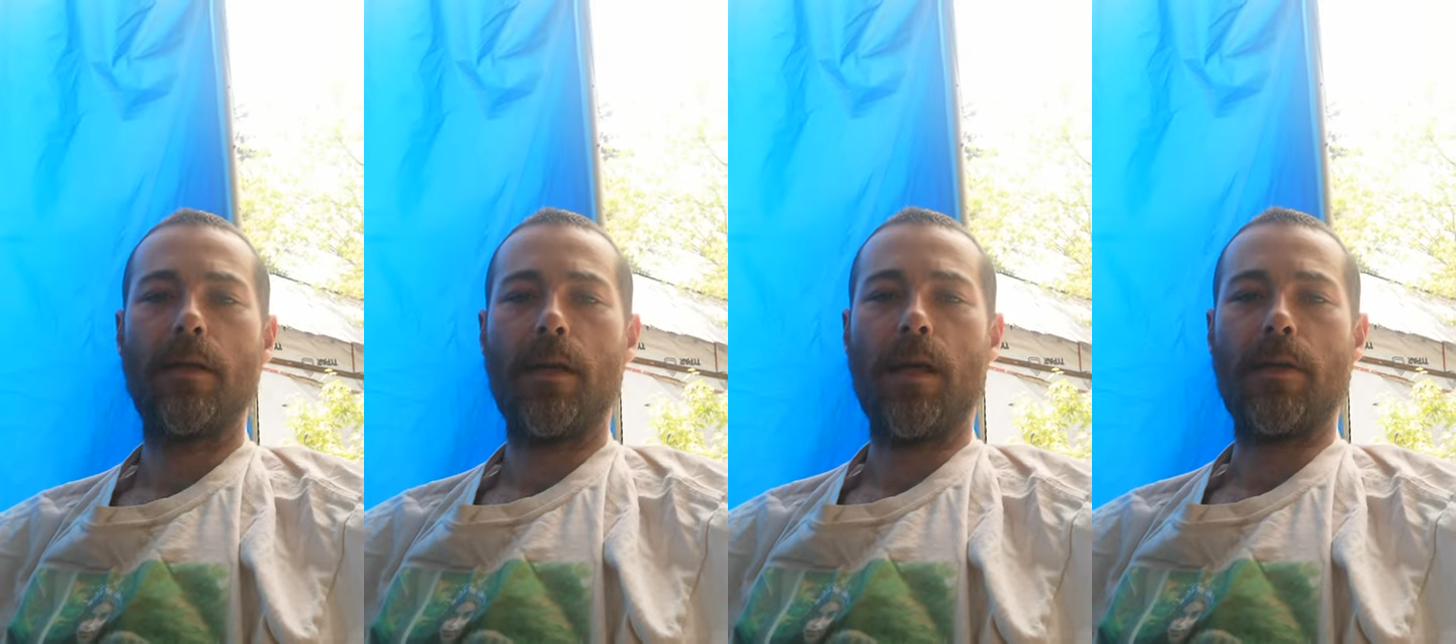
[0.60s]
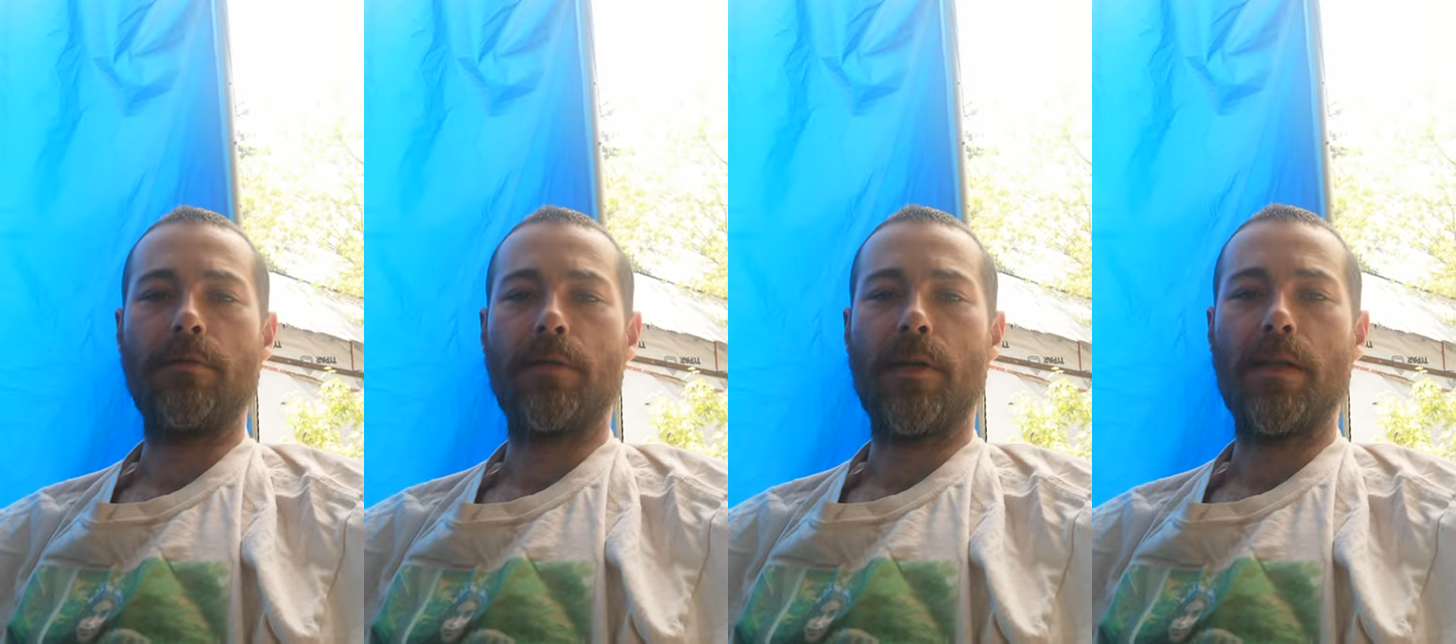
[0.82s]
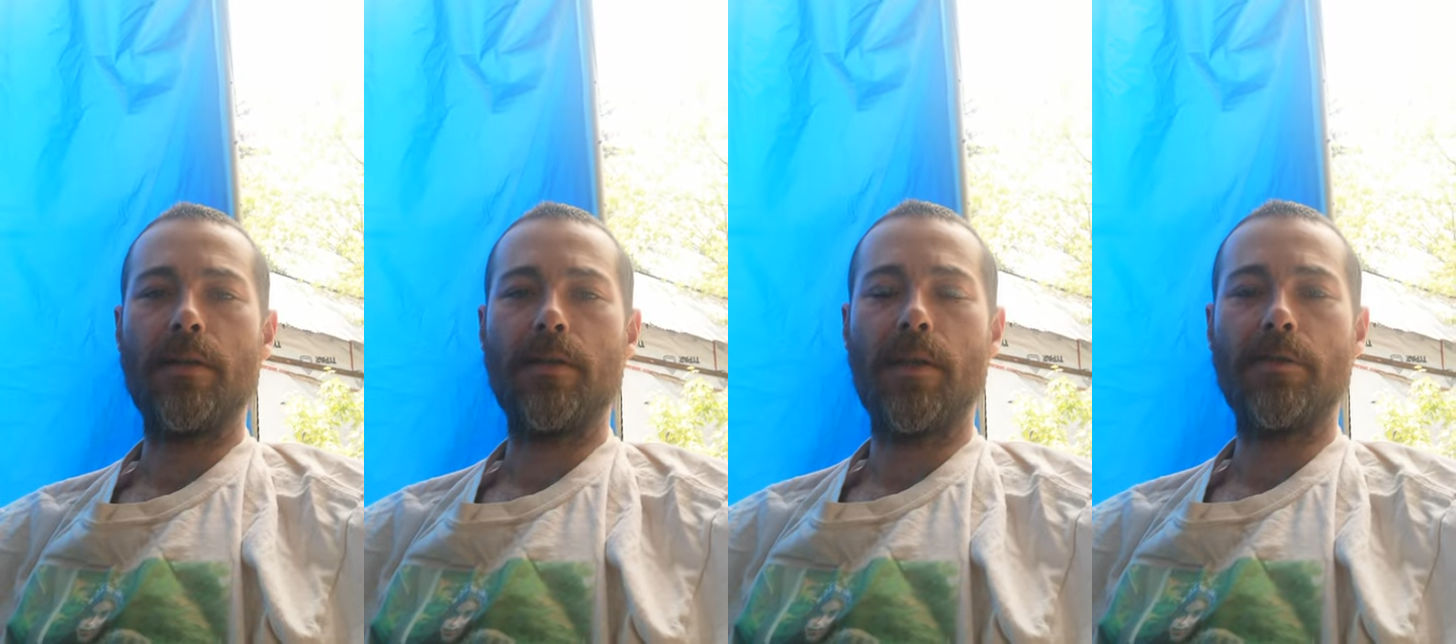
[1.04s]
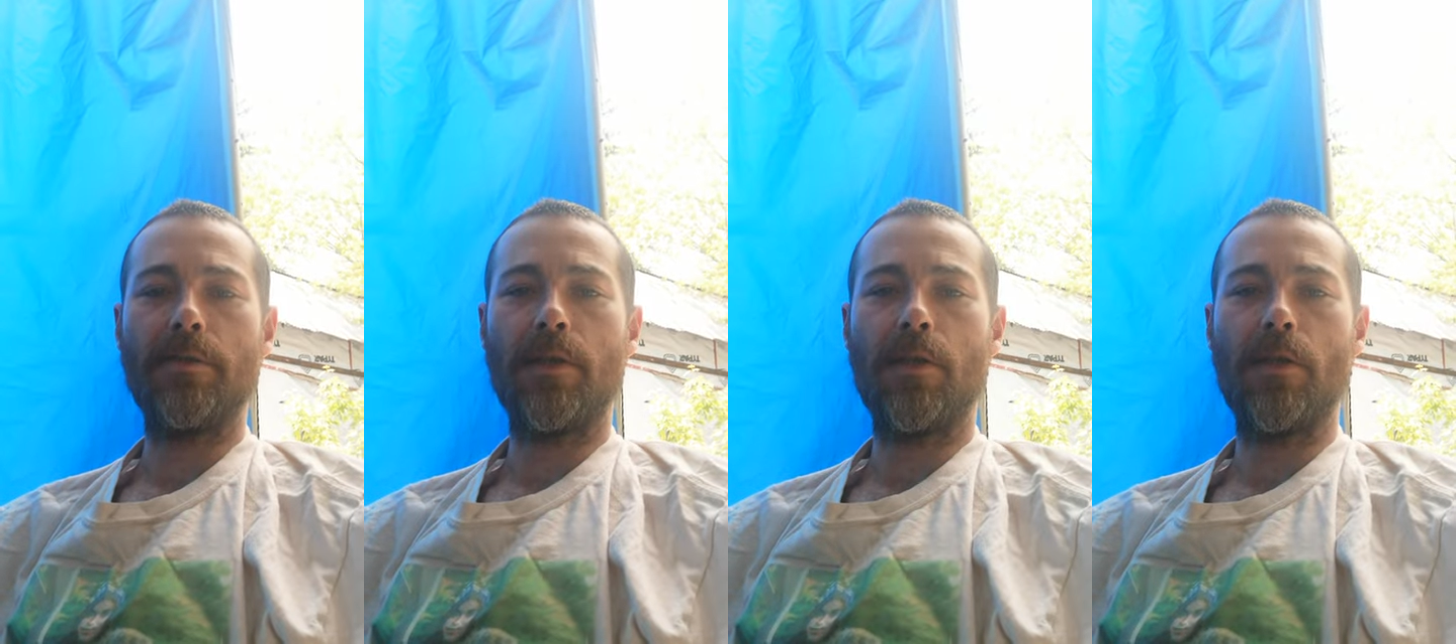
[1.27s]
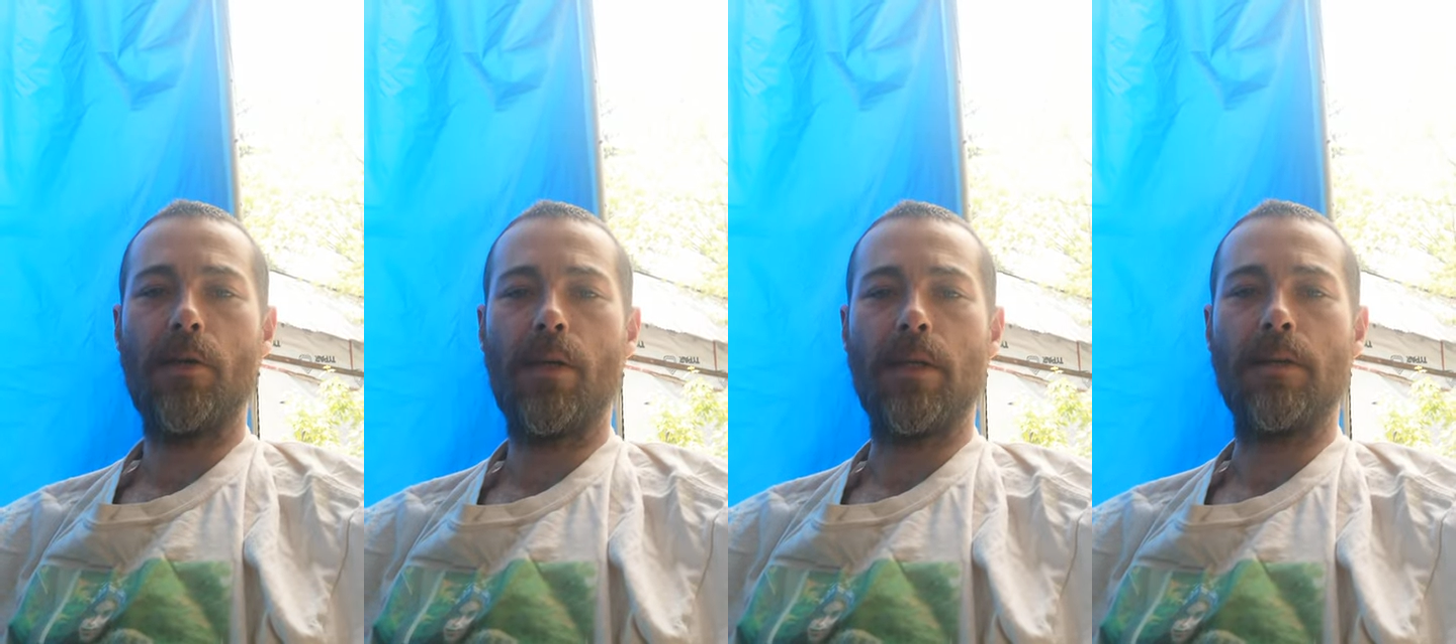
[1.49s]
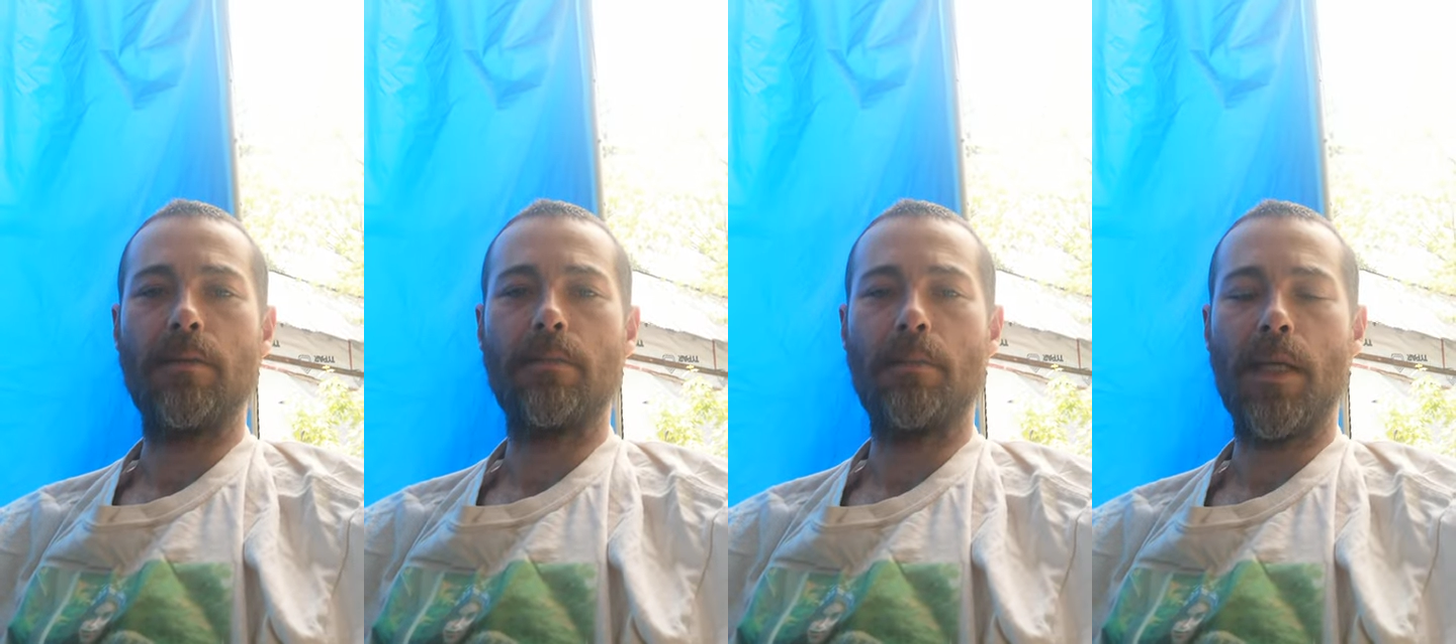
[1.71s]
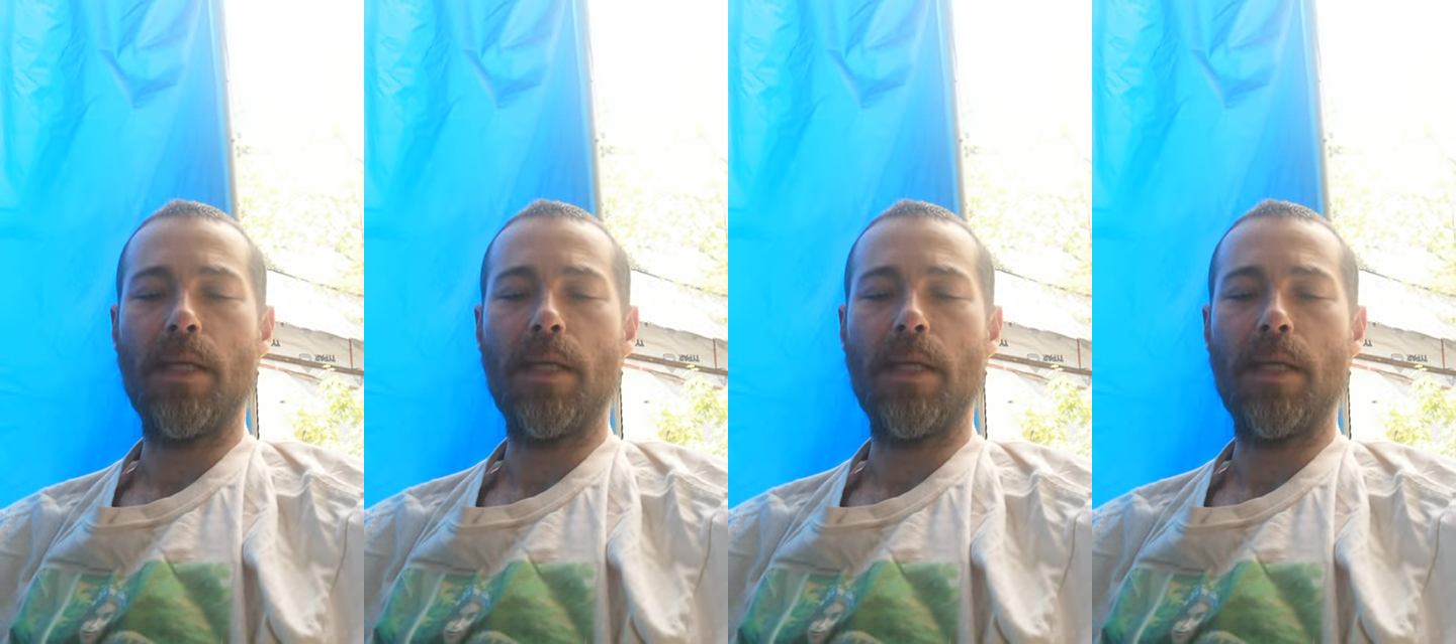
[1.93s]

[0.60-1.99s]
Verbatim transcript: Hey friends, how's it going?